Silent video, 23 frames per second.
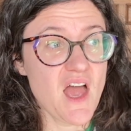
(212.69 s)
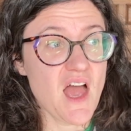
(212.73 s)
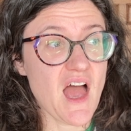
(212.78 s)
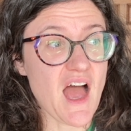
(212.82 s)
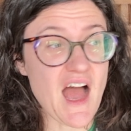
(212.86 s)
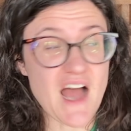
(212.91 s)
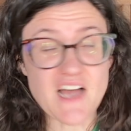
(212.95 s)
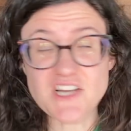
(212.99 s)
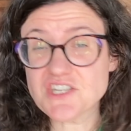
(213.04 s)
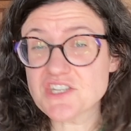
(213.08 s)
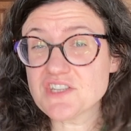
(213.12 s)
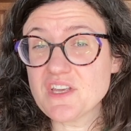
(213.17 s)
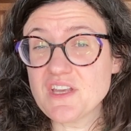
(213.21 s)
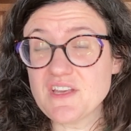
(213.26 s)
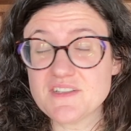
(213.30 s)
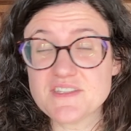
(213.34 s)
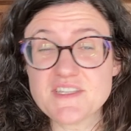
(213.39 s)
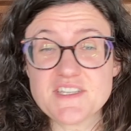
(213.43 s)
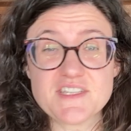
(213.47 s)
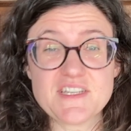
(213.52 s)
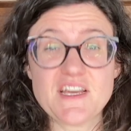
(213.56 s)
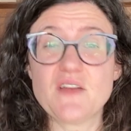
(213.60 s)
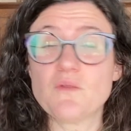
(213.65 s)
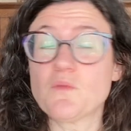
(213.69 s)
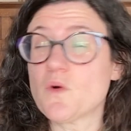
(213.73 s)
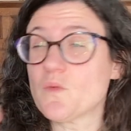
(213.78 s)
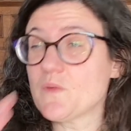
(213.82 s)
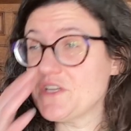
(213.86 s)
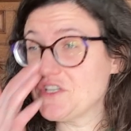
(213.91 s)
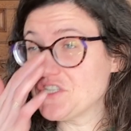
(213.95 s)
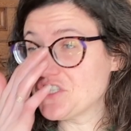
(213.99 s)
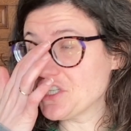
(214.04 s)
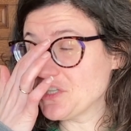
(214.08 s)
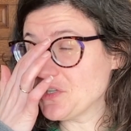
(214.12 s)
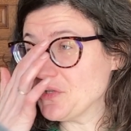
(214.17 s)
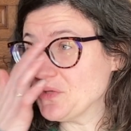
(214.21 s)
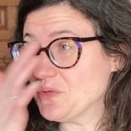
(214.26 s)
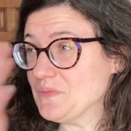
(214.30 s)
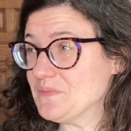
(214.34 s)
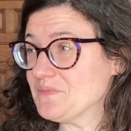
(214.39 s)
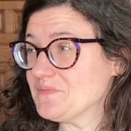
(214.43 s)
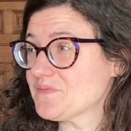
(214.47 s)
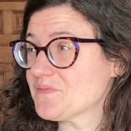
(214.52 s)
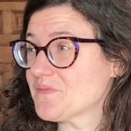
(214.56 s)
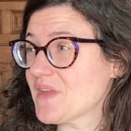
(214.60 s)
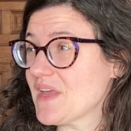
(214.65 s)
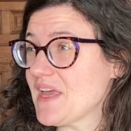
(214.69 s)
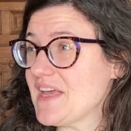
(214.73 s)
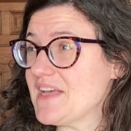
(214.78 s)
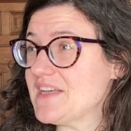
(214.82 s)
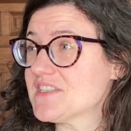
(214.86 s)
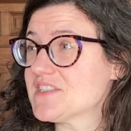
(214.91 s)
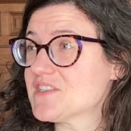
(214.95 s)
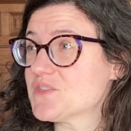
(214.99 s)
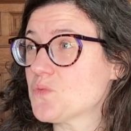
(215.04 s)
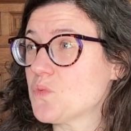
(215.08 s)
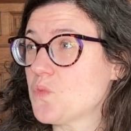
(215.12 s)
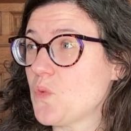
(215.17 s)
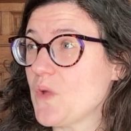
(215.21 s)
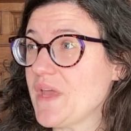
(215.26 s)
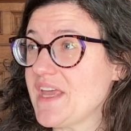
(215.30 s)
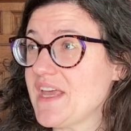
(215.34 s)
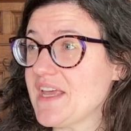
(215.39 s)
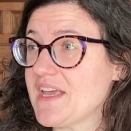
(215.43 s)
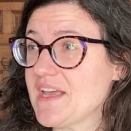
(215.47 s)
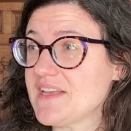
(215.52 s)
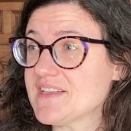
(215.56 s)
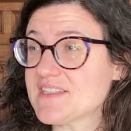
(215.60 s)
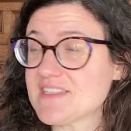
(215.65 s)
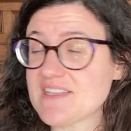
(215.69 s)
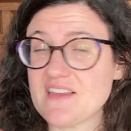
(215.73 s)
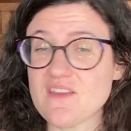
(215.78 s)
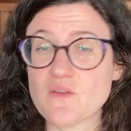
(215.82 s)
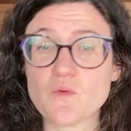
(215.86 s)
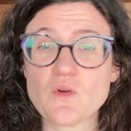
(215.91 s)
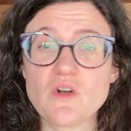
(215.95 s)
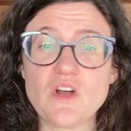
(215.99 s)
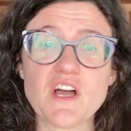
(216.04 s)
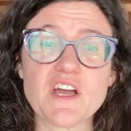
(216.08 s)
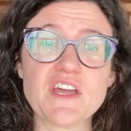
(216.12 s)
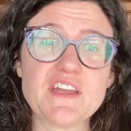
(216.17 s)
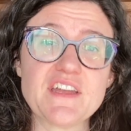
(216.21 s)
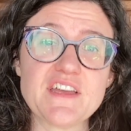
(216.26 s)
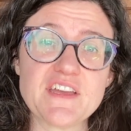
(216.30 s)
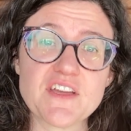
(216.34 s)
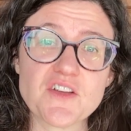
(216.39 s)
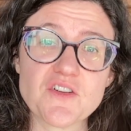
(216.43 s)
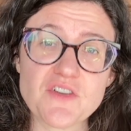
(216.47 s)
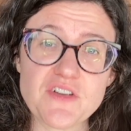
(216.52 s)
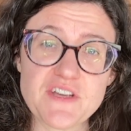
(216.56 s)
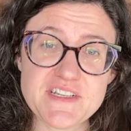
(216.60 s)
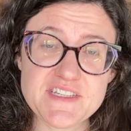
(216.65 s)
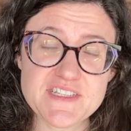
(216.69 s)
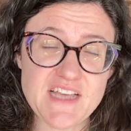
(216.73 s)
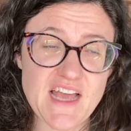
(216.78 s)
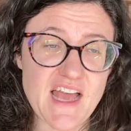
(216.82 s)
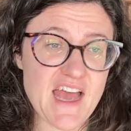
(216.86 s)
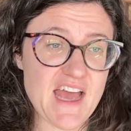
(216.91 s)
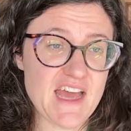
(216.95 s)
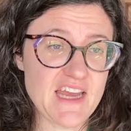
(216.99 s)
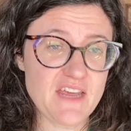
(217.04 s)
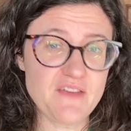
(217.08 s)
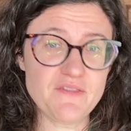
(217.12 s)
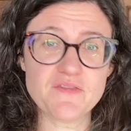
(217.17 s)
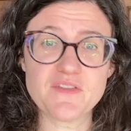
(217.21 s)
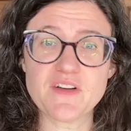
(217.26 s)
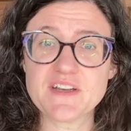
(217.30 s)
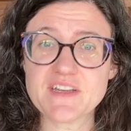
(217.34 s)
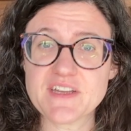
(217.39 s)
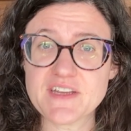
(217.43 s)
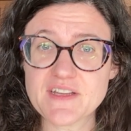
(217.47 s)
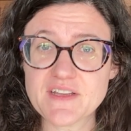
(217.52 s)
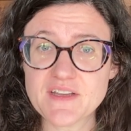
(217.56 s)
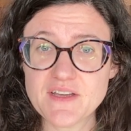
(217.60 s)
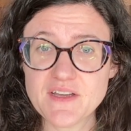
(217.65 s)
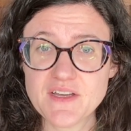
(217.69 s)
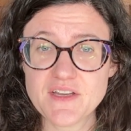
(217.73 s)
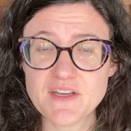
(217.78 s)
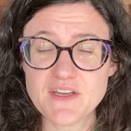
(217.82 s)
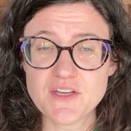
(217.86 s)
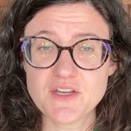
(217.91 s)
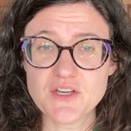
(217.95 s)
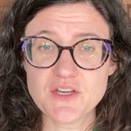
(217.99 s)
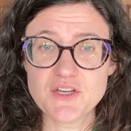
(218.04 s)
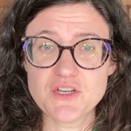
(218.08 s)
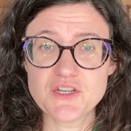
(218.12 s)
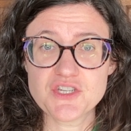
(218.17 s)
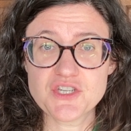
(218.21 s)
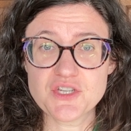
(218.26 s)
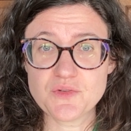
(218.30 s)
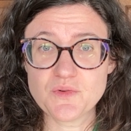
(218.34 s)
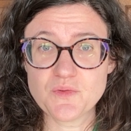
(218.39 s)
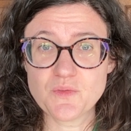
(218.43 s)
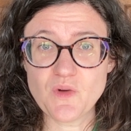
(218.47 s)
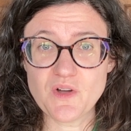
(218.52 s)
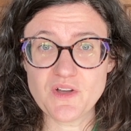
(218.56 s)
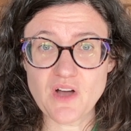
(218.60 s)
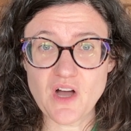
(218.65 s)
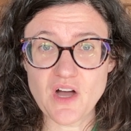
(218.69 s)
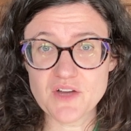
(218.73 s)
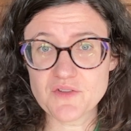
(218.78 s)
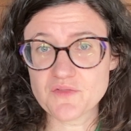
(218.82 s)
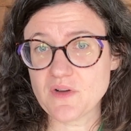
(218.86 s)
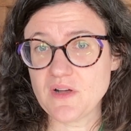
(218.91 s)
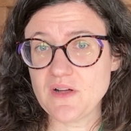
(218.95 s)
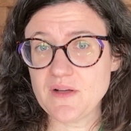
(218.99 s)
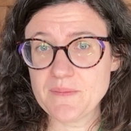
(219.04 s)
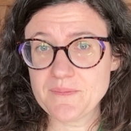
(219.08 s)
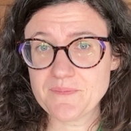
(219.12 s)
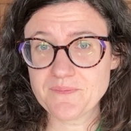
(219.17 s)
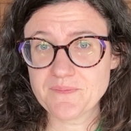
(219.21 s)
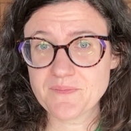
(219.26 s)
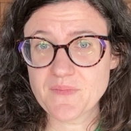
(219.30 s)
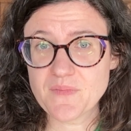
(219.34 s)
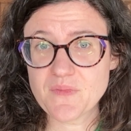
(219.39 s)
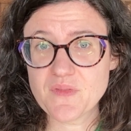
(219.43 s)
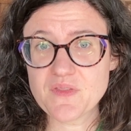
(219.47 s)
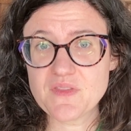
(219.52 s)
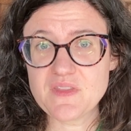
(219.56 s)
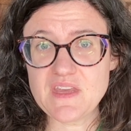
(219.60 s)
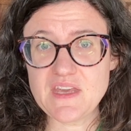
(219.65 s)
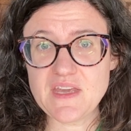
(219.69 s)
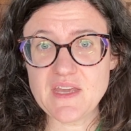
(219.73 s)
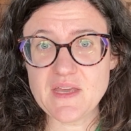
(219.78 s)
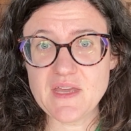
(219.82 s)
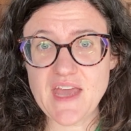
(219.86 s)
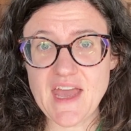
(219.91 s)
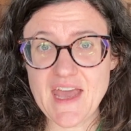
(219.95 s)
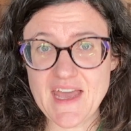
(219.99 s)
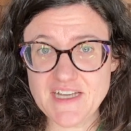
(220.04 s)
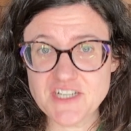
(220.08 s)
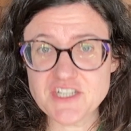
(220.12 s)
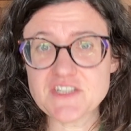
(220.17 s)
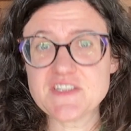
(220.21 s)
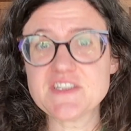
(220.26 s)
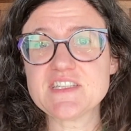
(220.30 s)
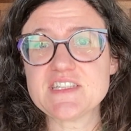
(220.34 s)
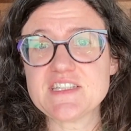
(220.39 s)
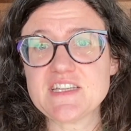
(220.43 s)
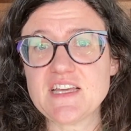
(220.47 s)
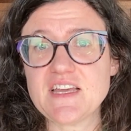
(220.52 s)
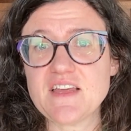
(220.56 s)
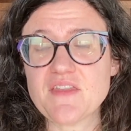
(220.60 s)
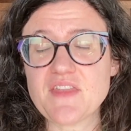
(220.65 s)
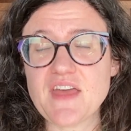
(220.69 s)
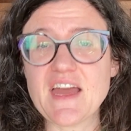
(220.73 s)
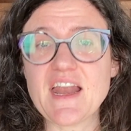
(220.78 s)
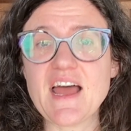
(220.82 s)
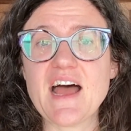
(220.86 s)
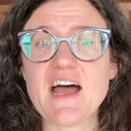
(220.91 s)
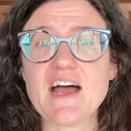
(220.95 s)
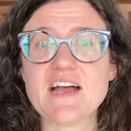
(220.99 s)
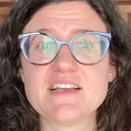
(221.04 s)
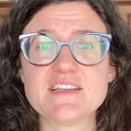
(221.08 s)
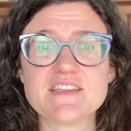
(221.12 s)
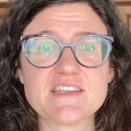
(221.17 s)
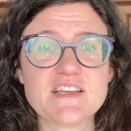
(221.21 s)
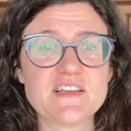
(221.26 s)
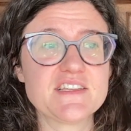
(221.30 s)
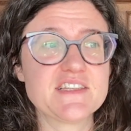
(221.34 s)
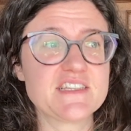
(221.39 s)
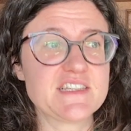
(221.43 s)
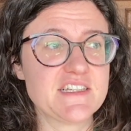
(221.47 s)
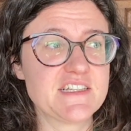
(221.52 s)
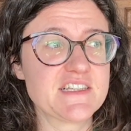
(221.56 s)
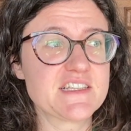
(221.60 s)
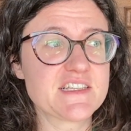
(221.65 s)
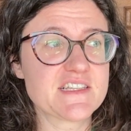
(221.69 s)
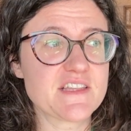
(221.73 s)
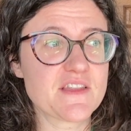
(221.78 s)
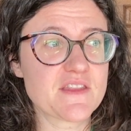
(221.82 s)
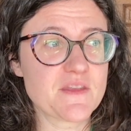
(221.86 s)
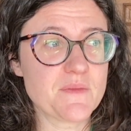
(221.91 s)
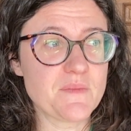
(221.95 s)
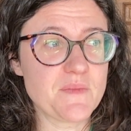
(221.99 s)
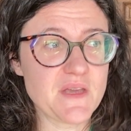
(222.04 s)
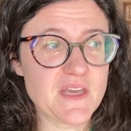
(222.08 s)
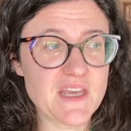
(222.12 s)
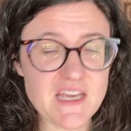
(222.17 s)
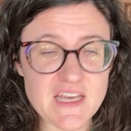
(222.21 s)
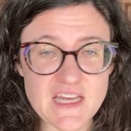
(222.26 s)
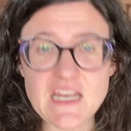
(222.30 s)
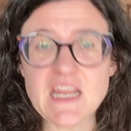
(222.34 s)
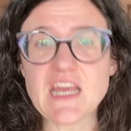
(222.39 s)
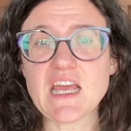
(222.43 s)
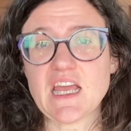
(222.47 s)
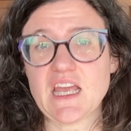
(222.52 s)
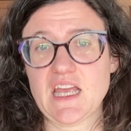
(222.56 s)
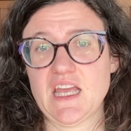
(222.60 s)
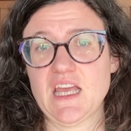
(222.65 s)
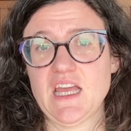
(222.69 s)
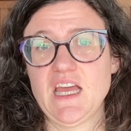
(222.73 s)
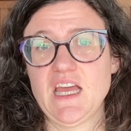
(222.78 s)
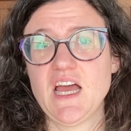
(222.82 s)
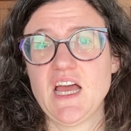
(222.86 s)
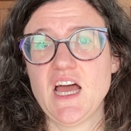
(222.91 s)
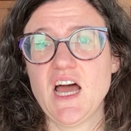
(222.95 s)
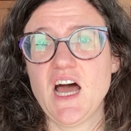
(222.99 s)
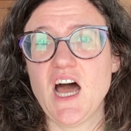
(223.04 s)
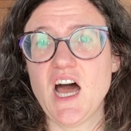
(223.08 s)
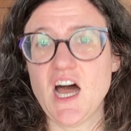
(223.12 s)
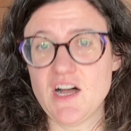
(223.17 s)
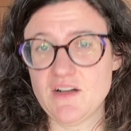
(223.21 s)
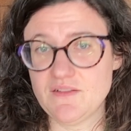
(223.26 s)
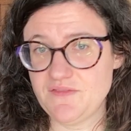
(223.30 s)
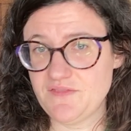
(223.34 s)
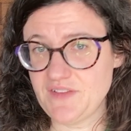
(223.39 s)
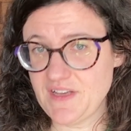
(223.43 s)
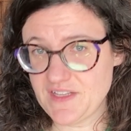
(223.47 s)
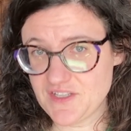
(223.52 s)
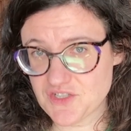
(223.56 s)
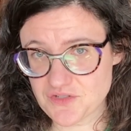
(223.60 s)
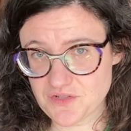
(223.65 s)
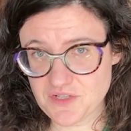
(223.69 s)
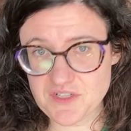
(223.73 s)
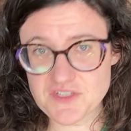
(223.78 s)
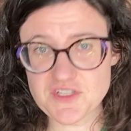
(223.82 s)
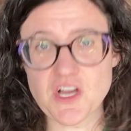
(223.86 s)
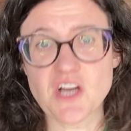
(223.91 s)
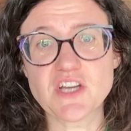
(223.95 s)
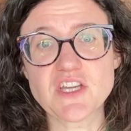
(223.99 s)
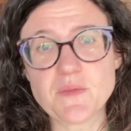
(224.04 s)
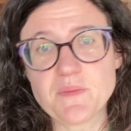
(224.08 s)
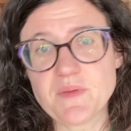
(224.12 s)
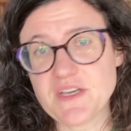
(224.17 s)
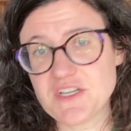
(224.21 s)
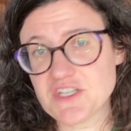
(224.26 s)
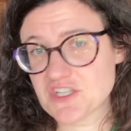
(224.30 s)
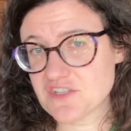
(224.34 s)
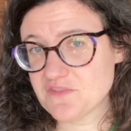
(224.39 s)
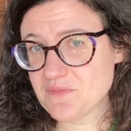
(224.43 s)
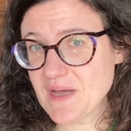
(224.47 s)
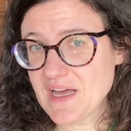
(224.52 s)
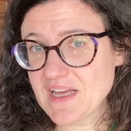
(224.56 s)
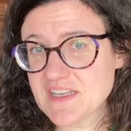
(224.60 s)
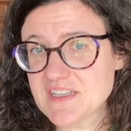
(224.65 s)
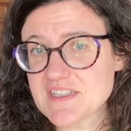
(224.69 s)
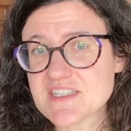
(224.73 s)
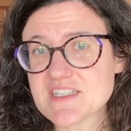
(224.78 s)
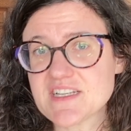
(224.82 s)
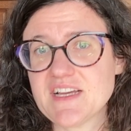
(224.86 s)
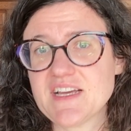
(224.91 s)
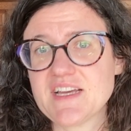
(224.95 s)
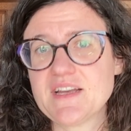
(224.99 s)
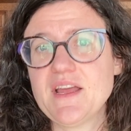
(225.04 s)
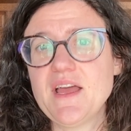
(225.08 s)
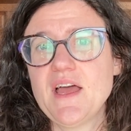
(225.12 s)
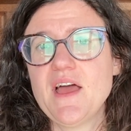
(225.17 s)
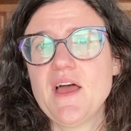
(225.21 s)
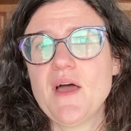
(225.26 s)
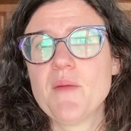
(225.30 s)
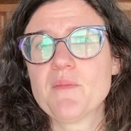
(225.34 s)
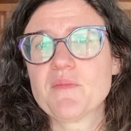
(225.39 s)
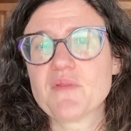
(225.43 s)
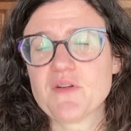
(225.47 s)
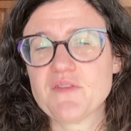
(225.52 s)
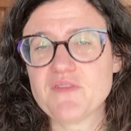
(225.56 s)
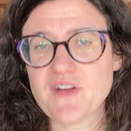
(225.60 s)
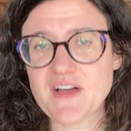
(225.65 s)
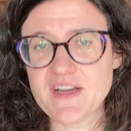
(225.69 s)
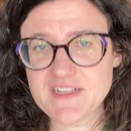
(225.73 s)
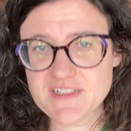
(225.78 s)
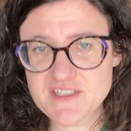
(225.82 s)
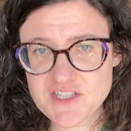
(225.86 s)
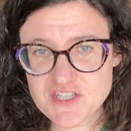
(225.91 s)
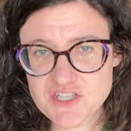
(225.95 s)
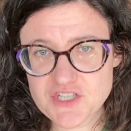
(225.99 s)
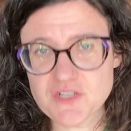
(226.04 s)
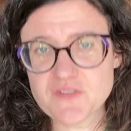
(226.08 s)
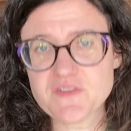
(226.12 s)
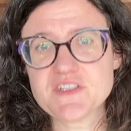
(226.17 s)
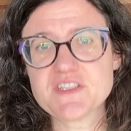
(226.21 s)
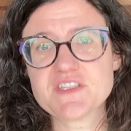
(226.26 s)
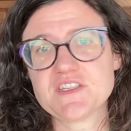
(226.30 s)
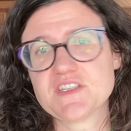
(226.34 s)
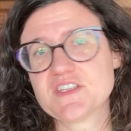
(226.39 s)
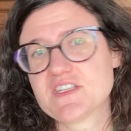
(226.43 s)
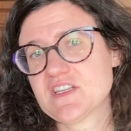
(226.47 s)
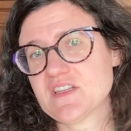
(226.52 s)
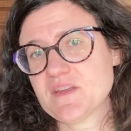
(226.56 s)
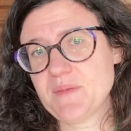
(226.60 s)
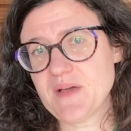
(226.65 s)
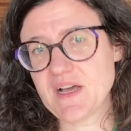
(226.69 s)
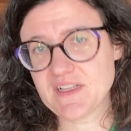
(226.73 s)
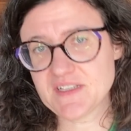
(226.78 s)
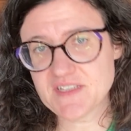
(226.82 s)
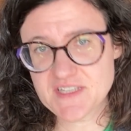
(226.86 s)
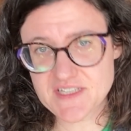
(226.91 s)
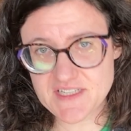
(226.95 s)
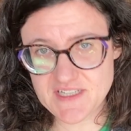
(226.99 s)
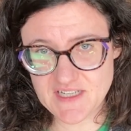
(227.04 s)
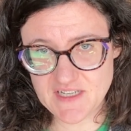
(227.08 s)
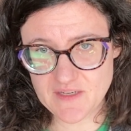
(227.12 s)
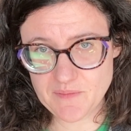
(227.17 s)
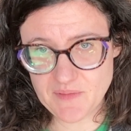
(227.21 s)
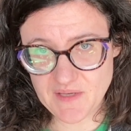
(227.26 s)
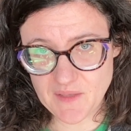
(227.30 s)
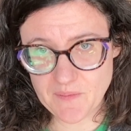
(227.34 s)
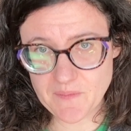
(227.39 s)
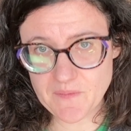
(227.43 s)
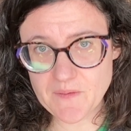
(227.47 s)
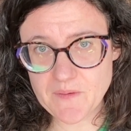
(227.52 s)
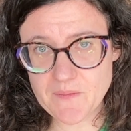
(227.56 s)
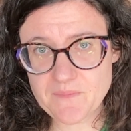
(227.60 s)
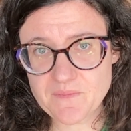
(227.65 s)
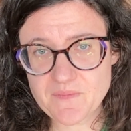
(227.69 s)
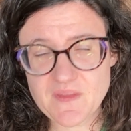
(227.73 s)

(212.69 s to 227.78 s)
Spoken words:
Actually, instead, what we do is we say that we're not going to increase any funding to UNRWA, the agency that has, since the beginning of Israel's occupation of Palestine, provided services to the Palestinian people.